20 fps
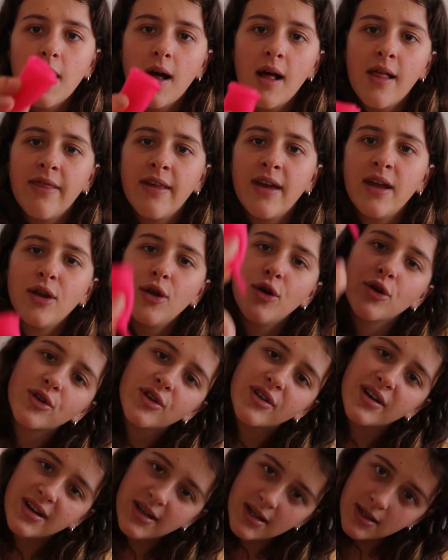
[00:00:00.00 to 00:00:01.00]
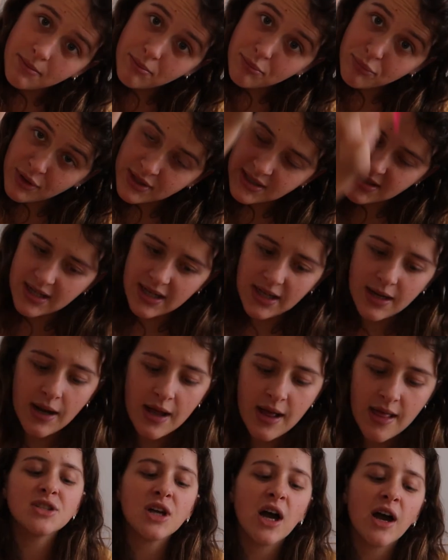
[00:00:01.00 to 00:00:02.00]
and then you press it in.
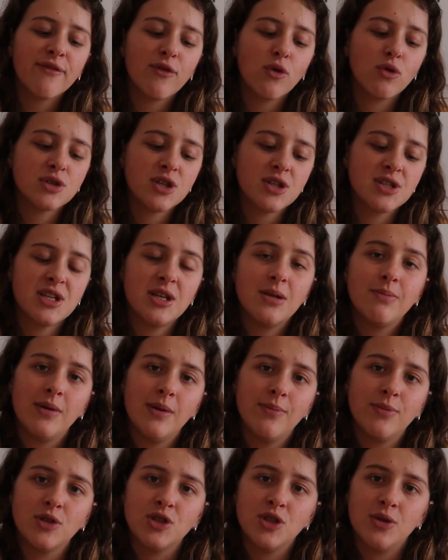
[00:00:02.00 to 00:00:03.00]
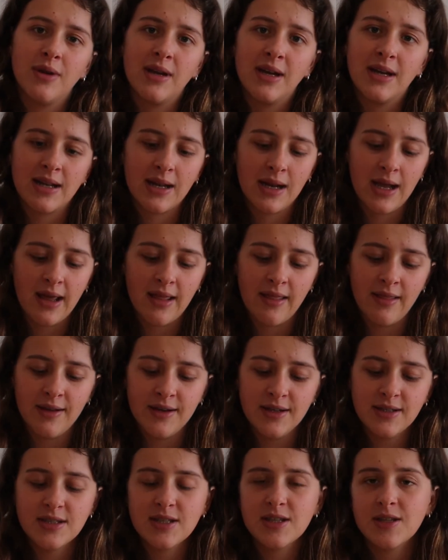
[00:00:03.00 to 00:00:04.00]
I've also seen people doing it like
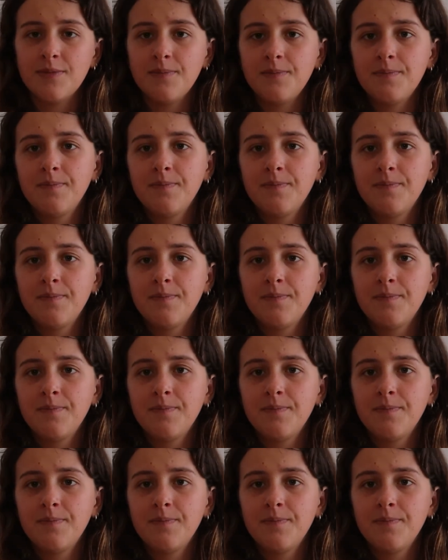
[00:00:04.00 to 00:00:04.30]
this.